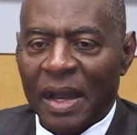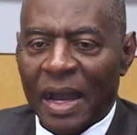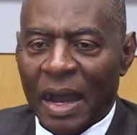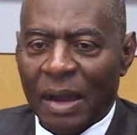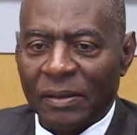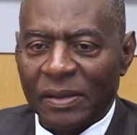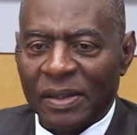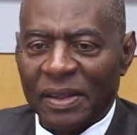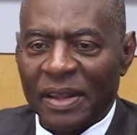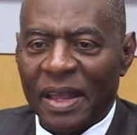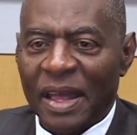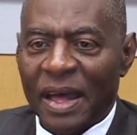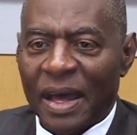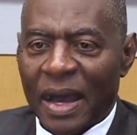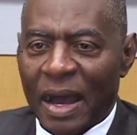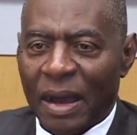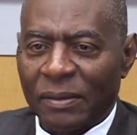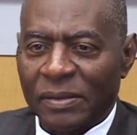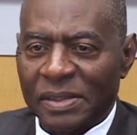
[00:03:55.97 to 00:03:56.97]
I
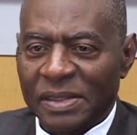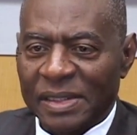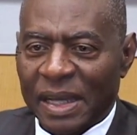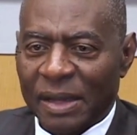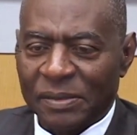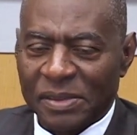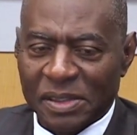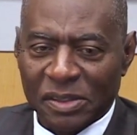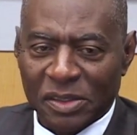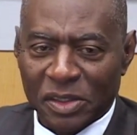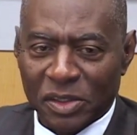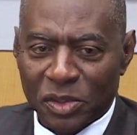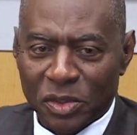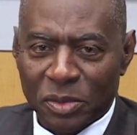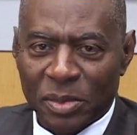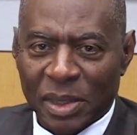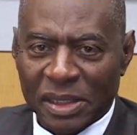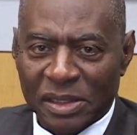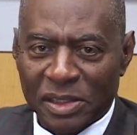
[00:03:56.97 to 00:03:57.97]
was going to
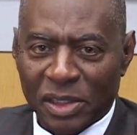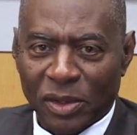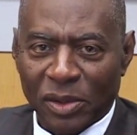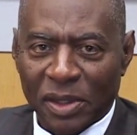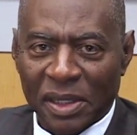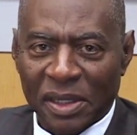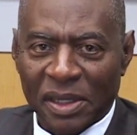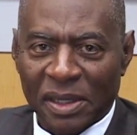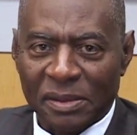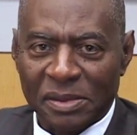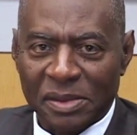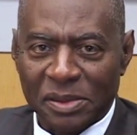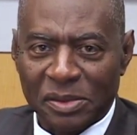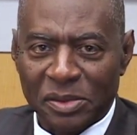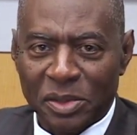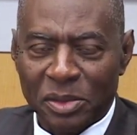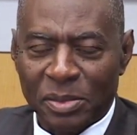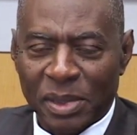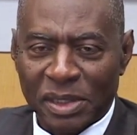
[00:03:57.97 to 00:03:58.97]
do my talking. I was going
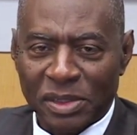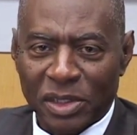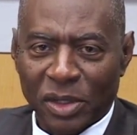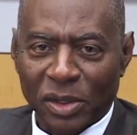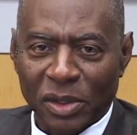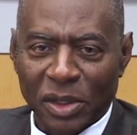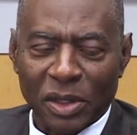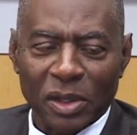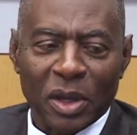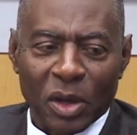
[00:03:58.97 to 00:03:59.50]
to do my talking